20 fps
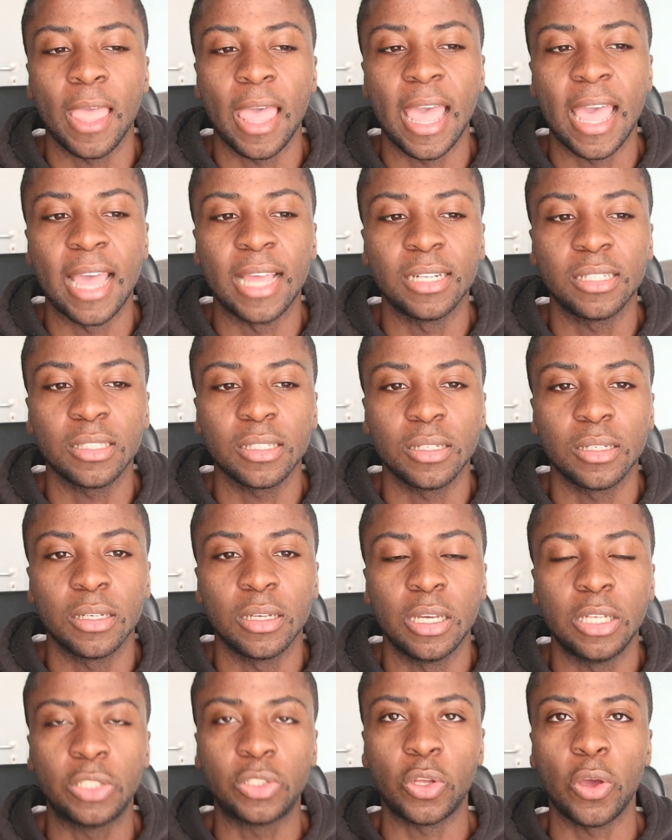And
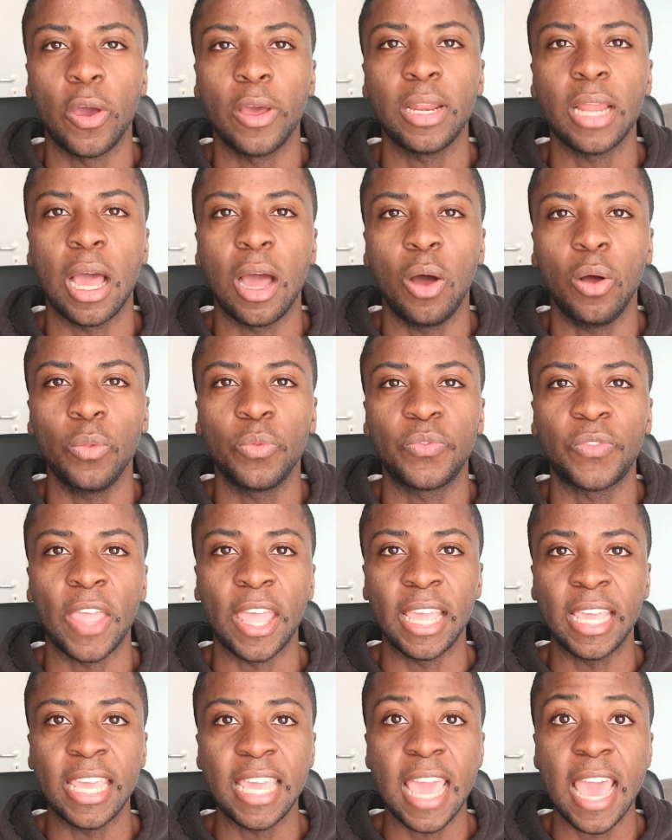it turned out
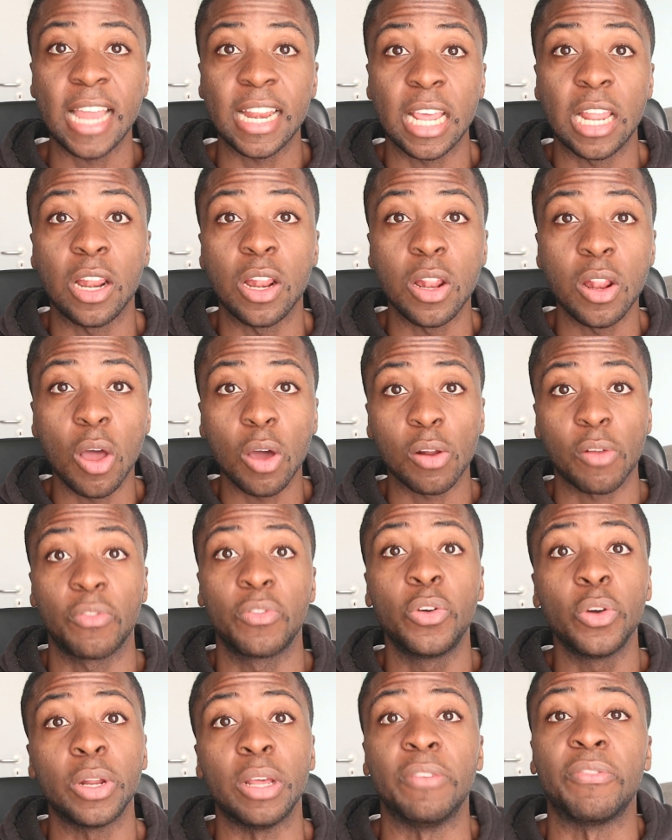that he had a lot of
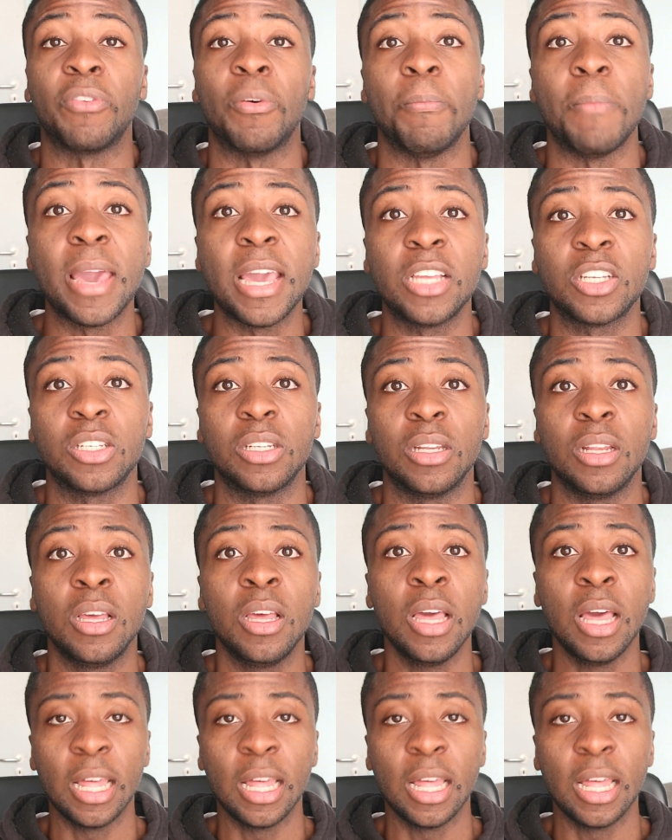good information.